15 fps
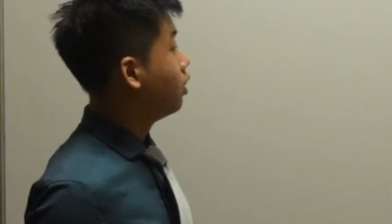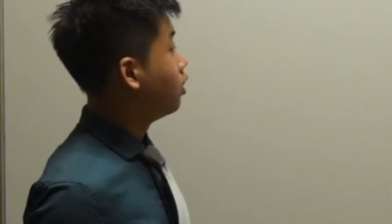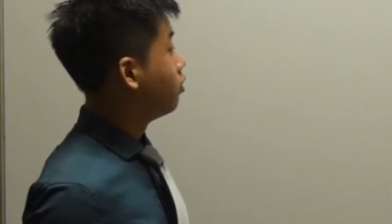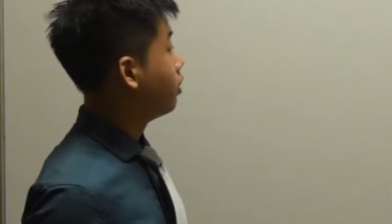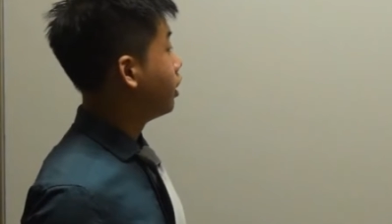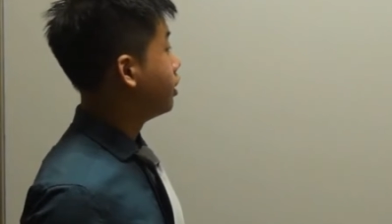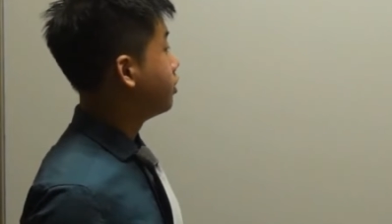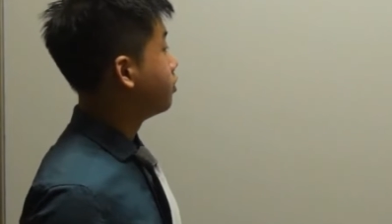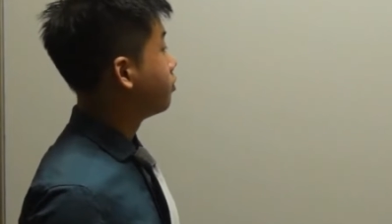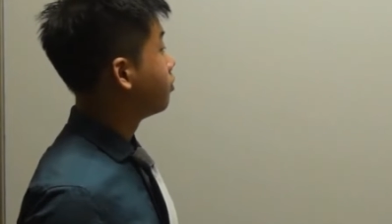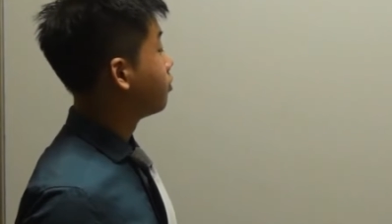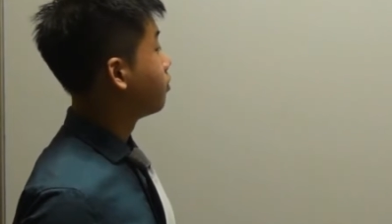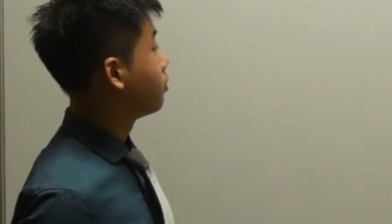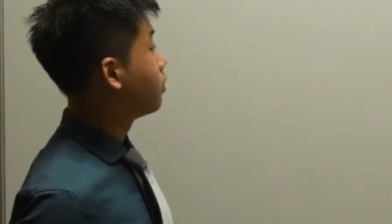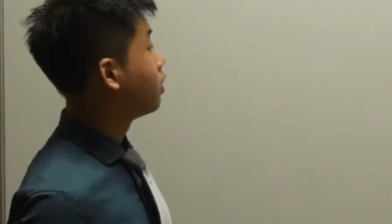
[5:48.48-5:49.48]
Right,
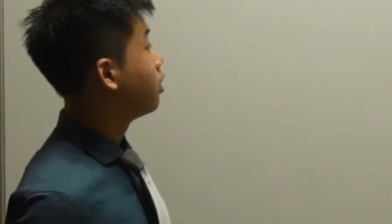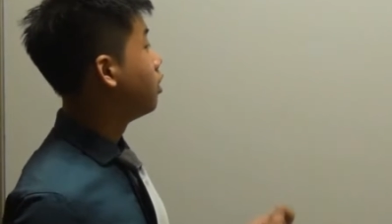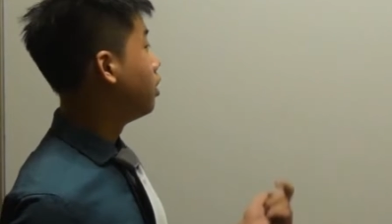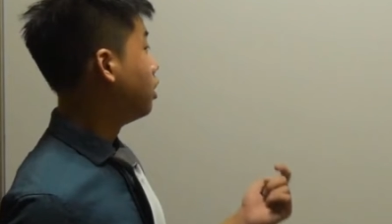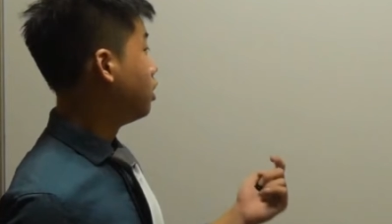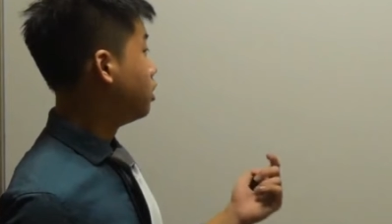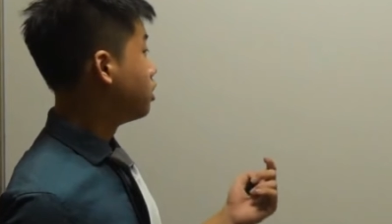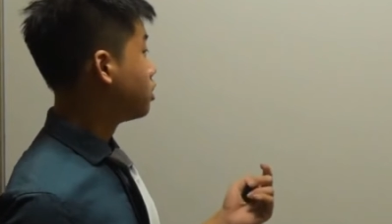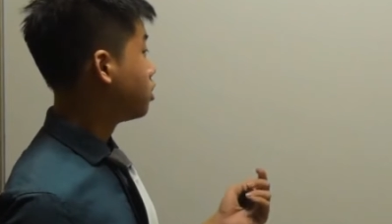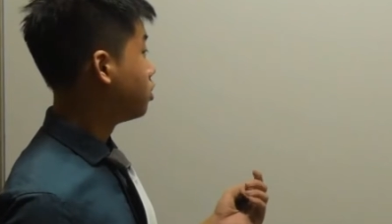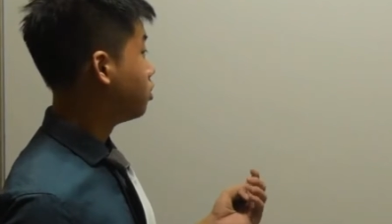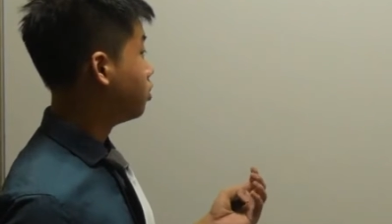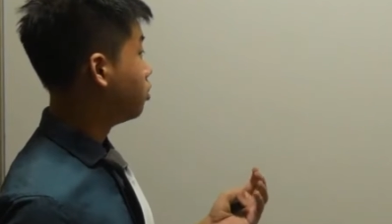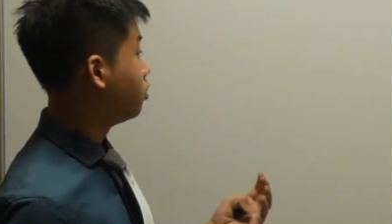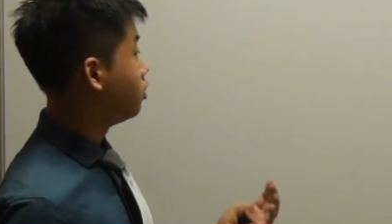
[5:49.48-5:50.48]

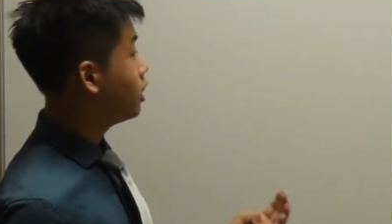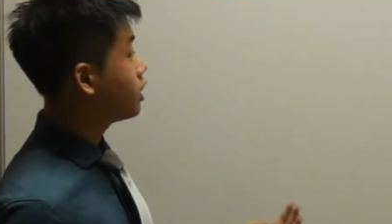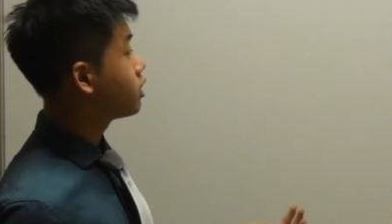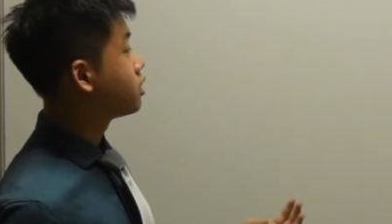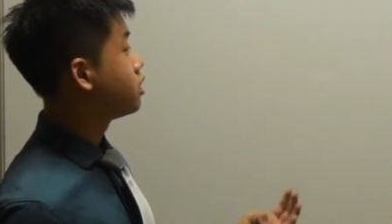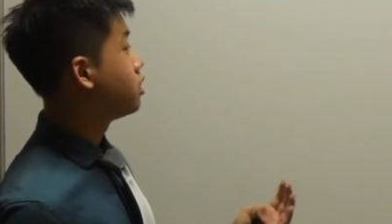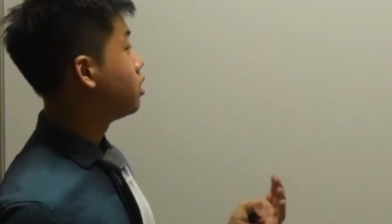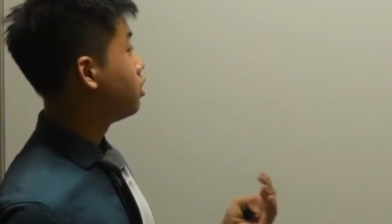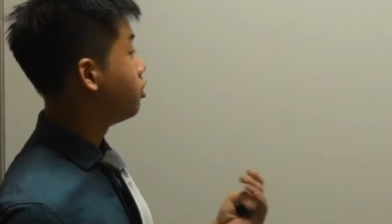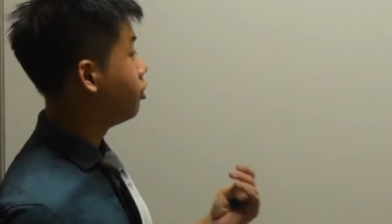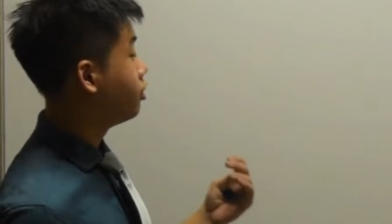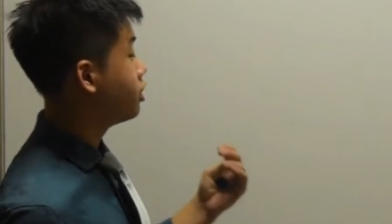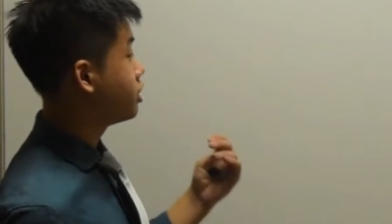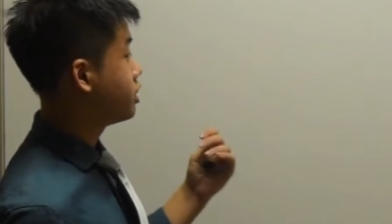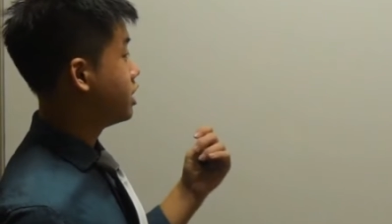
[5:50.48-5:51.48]
so next
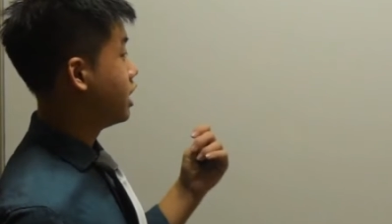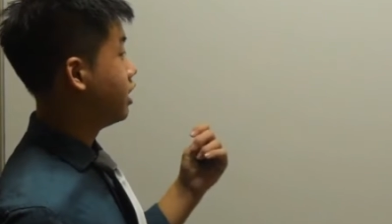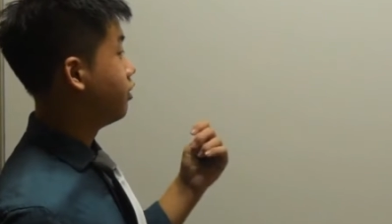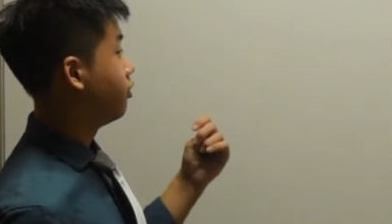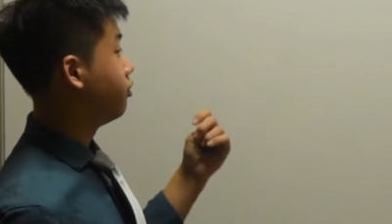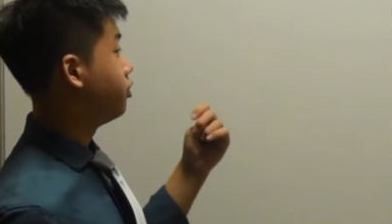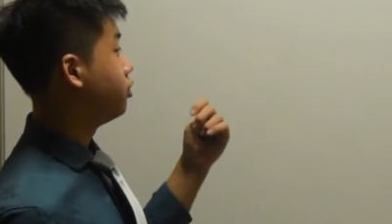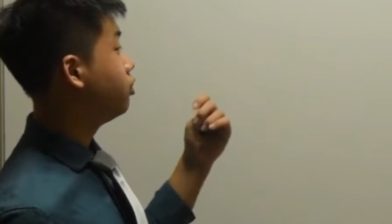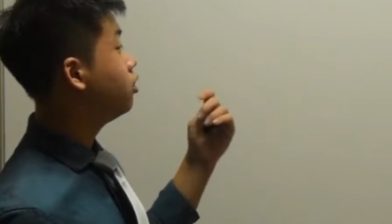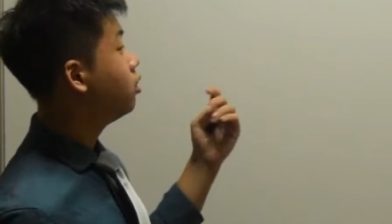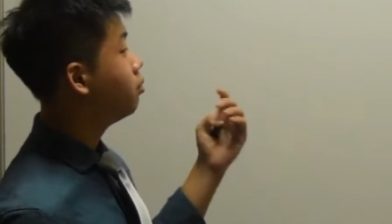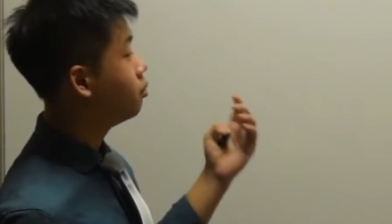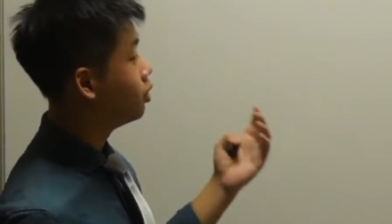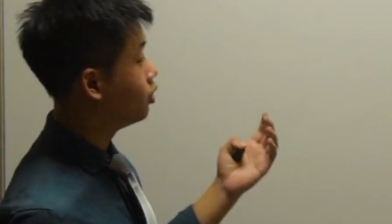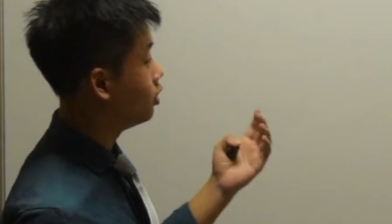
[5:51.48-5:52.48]
you'll just have to
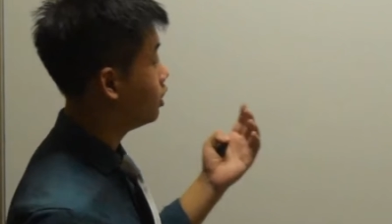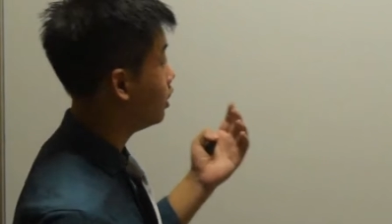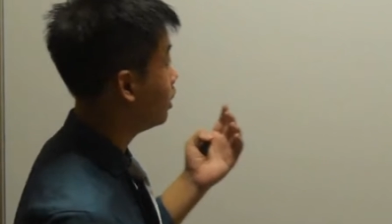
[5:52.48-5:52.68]
put